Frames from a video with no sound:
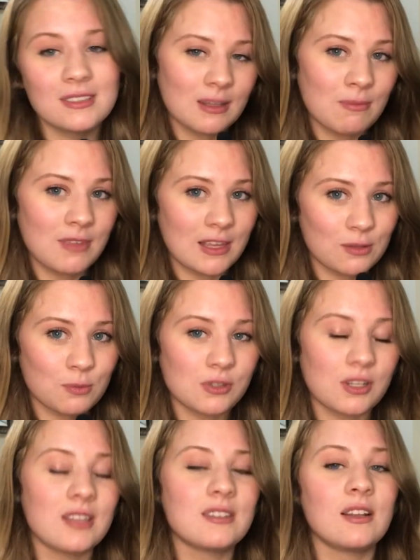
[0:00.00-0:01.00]
Some things were
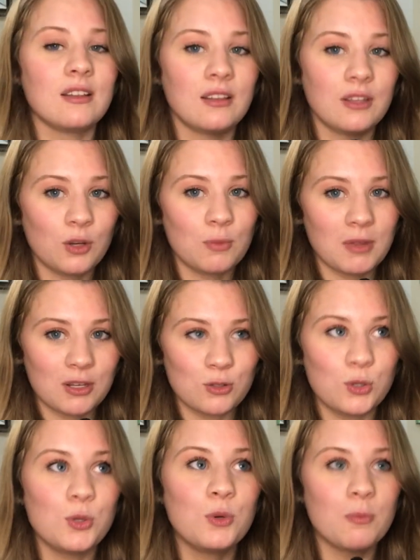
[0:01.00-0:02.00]
just a little bit
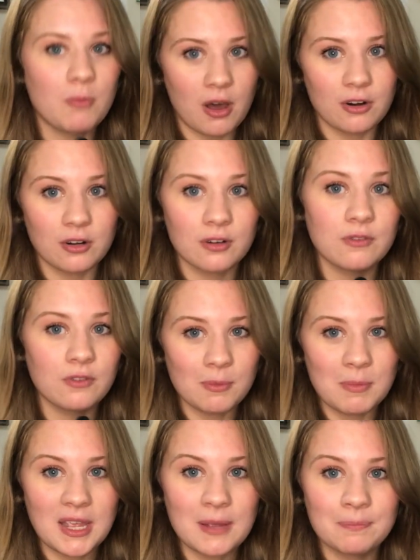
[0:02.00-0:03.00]
too modern for
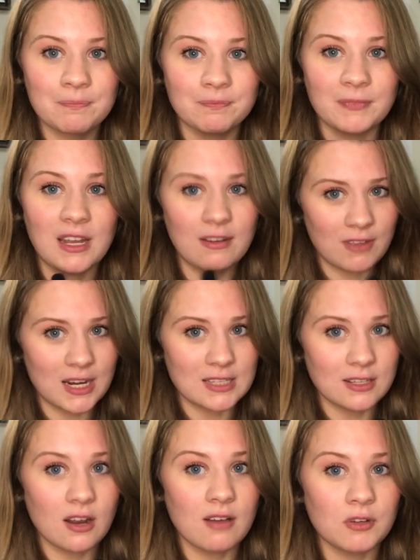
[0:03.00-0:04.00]
me in a fantasy
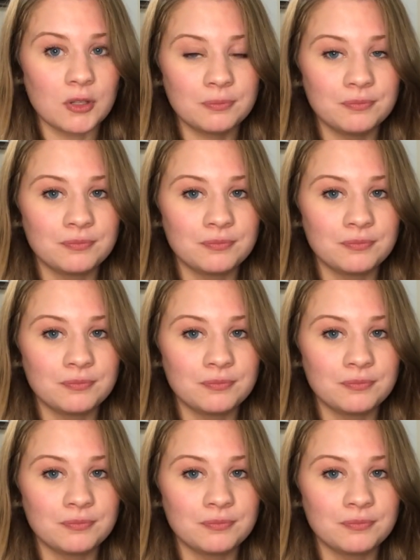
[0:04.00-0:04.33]
novel.